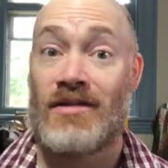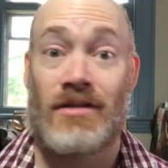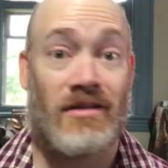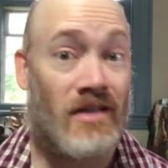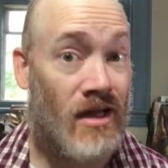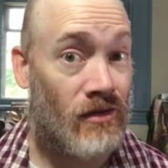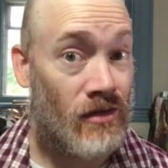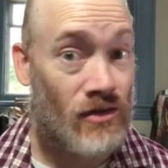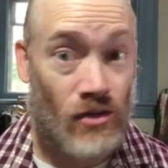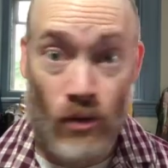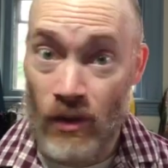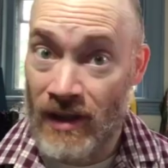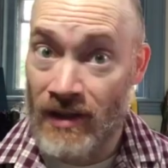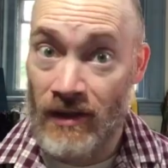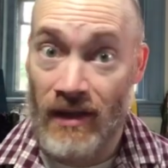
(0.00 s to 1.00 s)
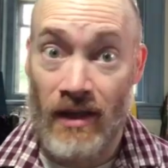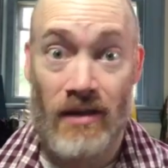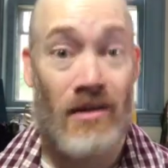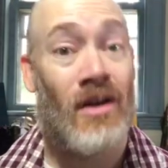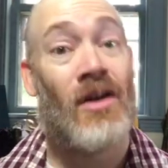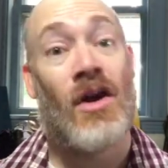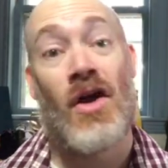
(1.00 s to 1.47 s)
it down the toilet,
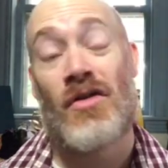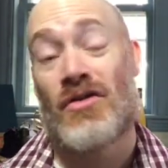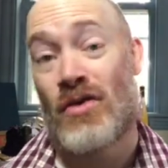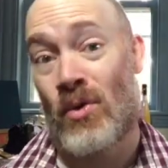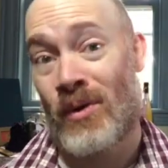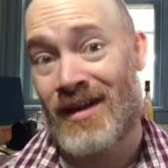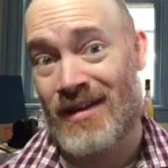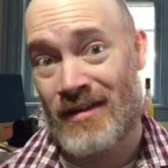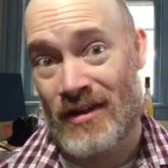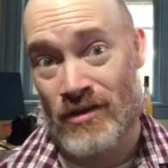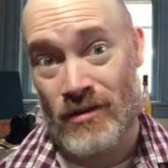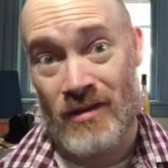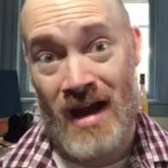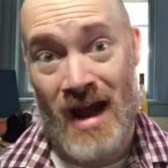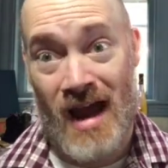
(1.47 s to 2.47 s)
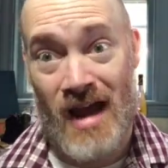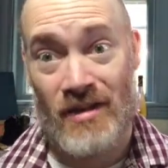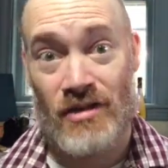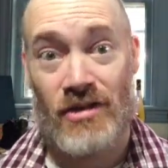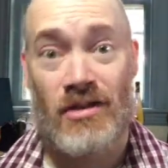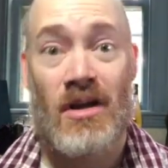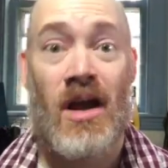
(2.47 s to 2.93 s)
throw it in the
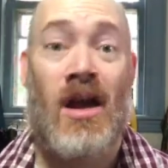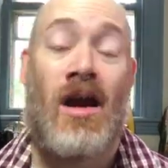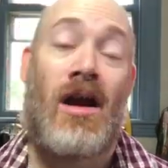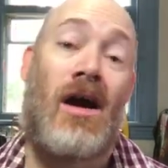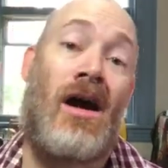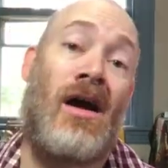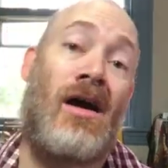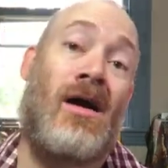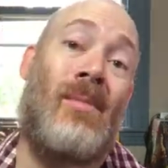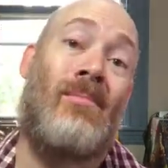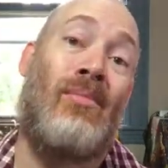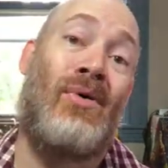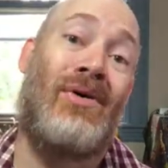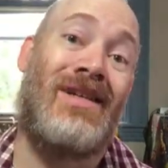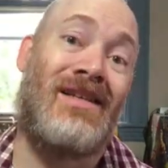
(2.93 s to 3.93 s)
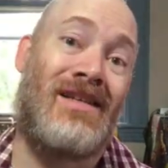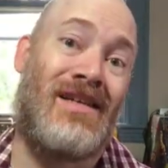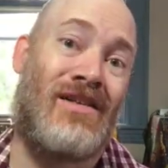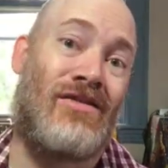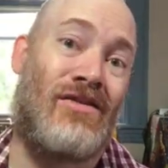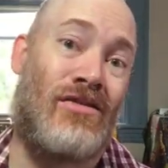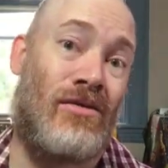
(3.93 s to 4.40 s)
trash, put it
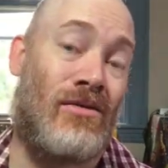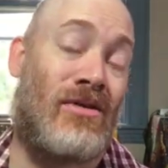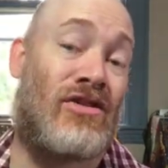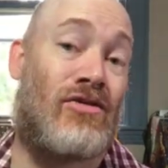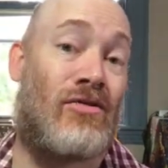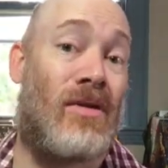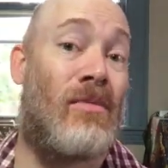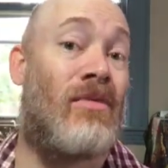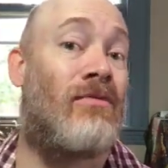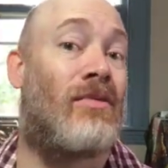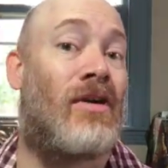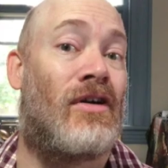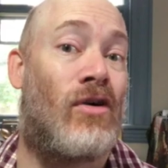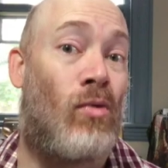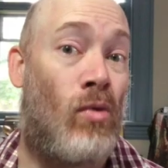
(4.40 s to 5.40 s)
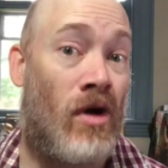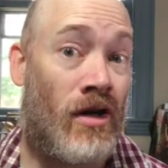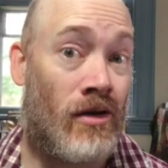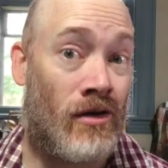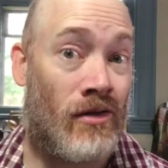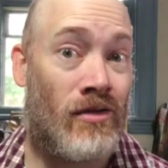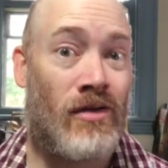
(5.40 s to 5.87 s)
into a stream of running
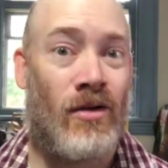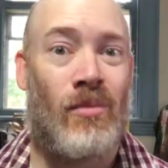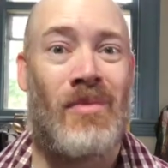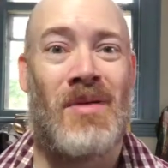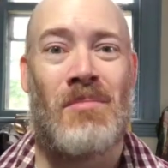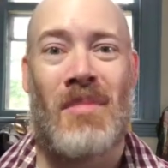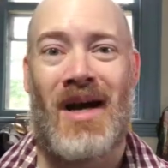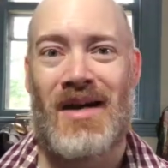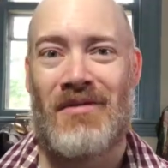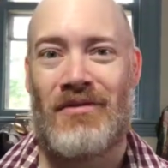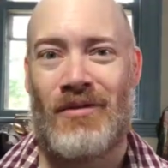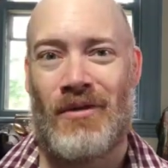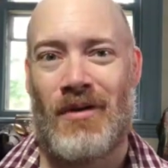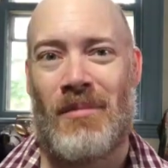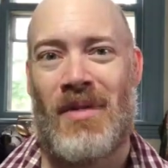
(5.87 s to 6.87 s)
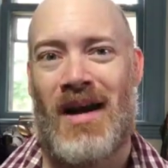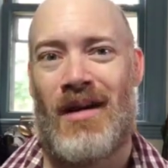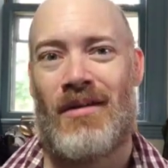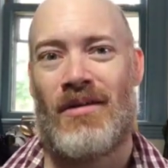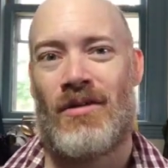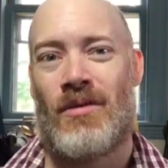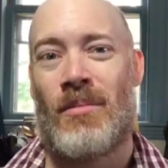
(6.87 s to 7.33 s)
water. Though be mindful
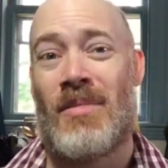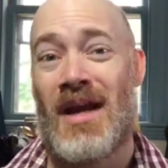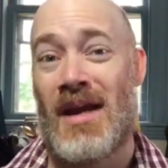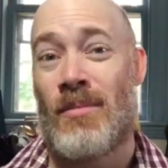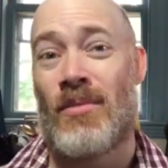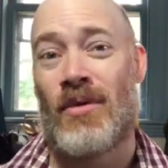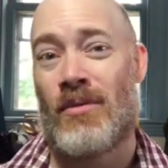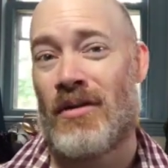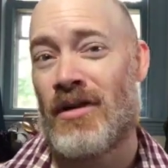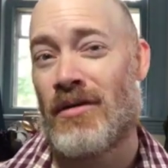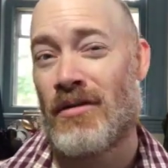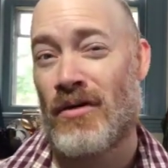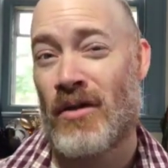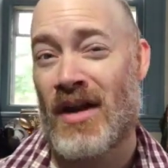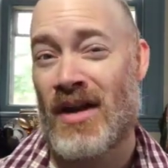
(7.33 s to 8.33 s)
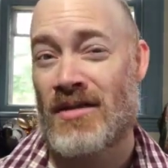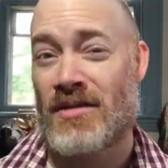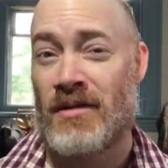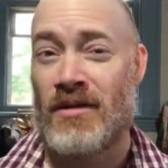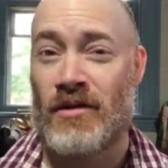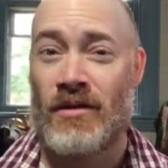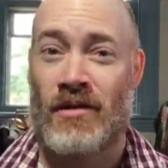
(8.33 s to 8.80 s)
about your paper when you do that so
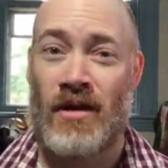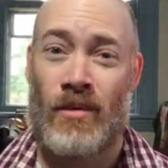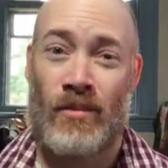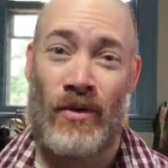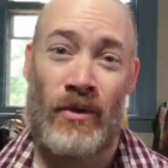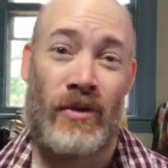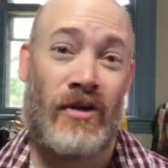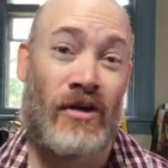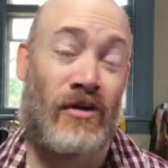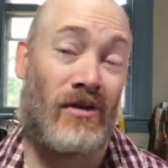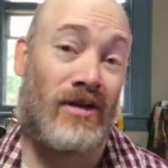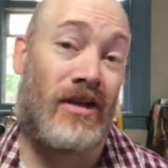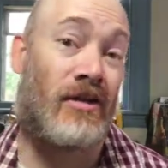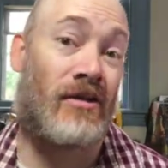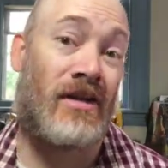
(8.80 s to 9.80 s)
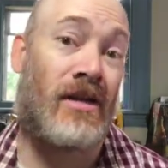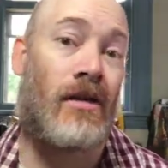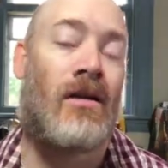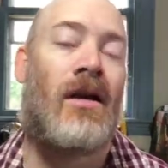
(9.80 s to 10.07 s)
that you're not polluting or littering.